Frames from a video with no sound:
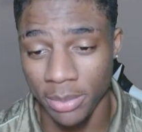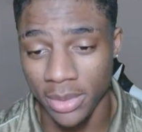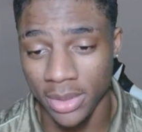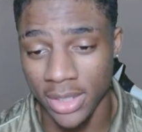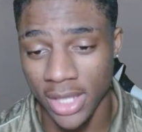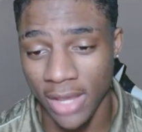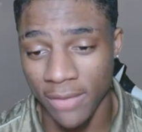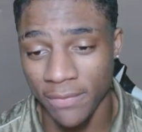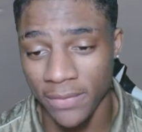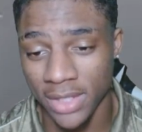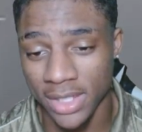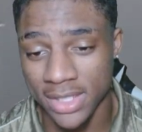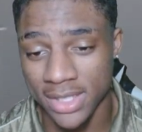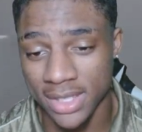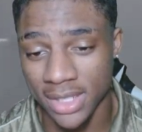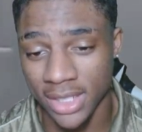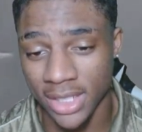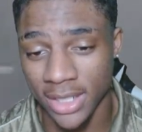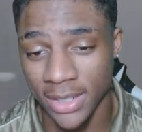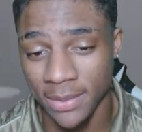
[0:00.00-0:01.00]
definitely
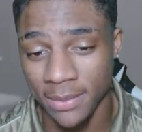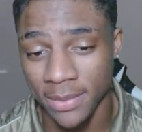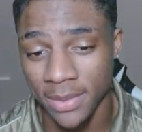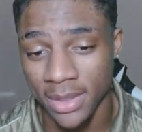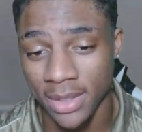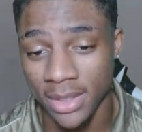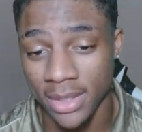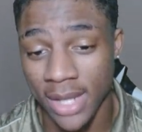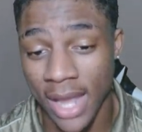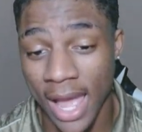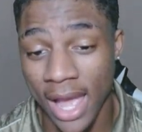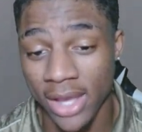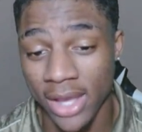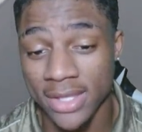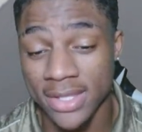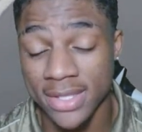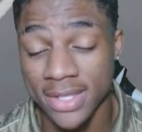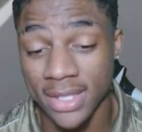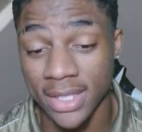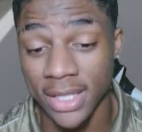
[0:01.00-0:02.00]
sleep. Now
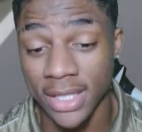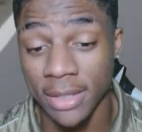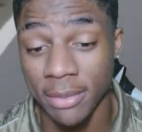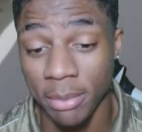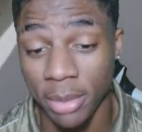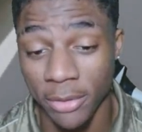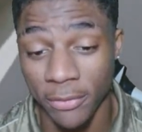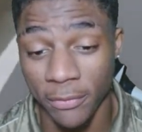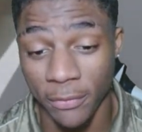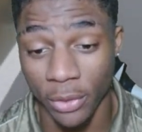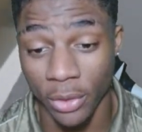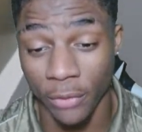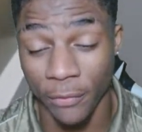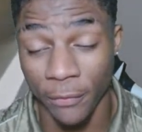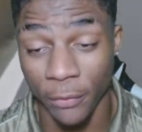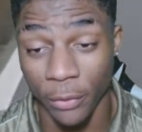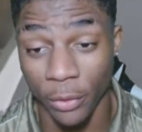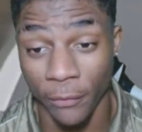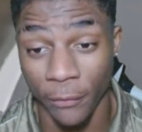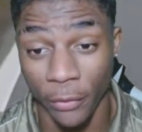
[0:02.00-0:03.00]
he's sleep, but for
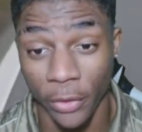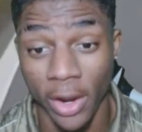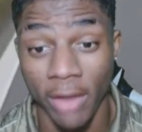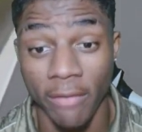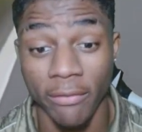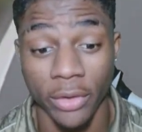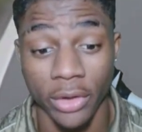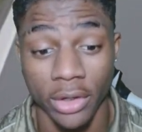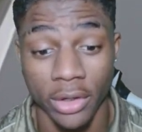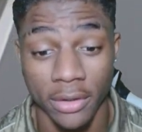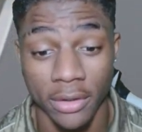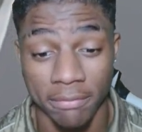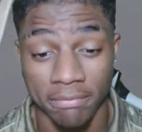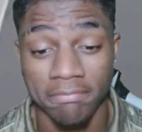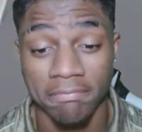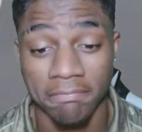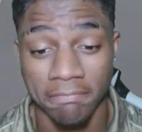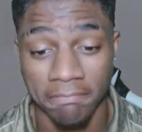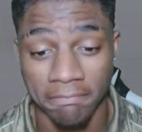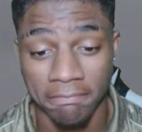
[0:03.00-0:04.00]
forever.
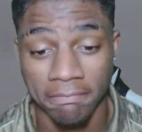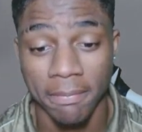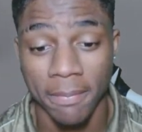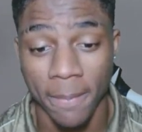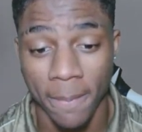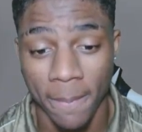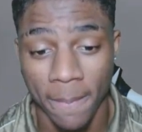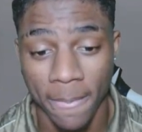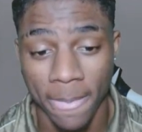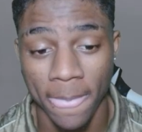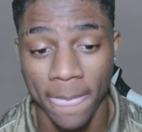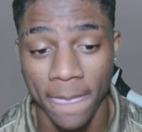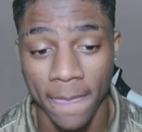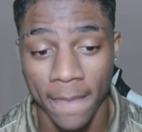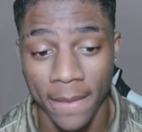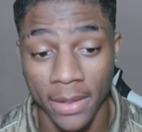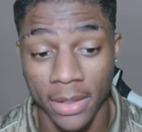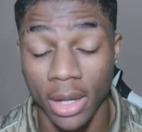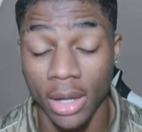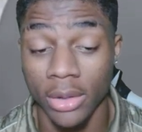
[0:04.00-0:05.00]

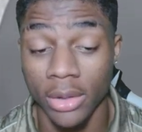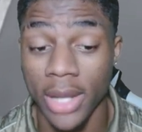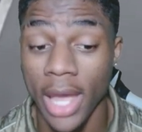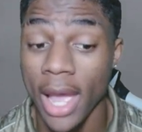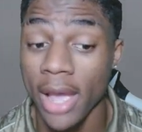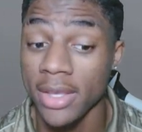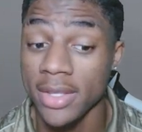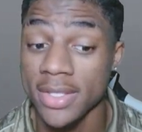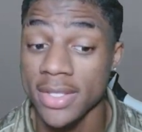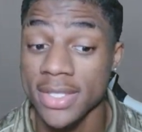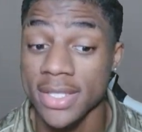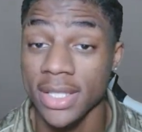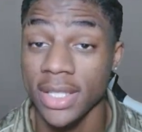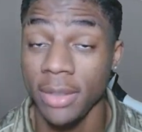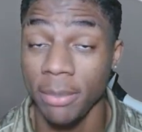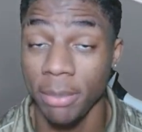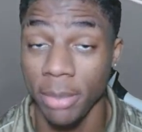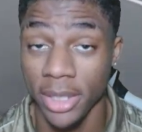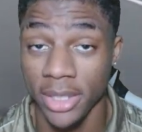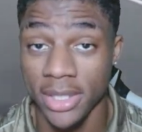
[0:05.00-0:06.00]
No, now he's
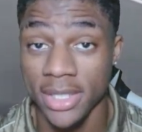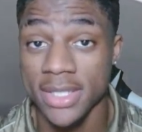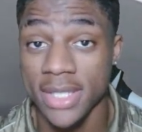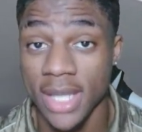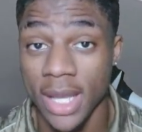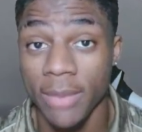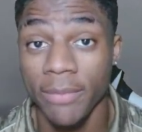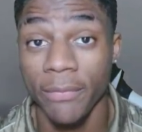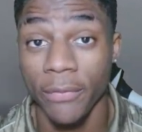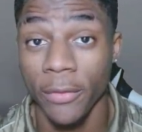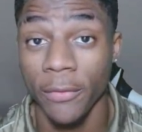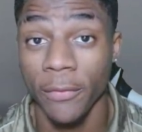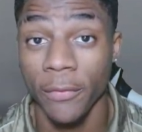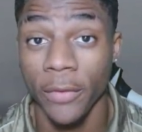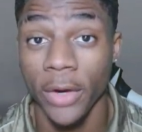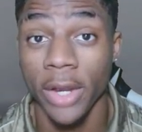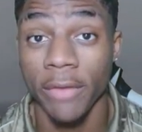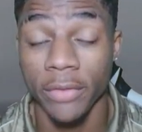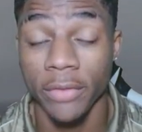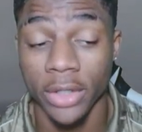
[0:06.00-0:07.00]
sleep, but this time for
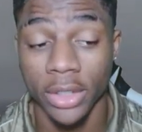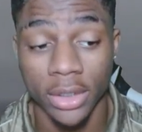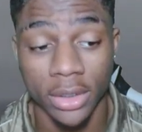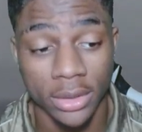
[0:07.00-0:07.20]
forever.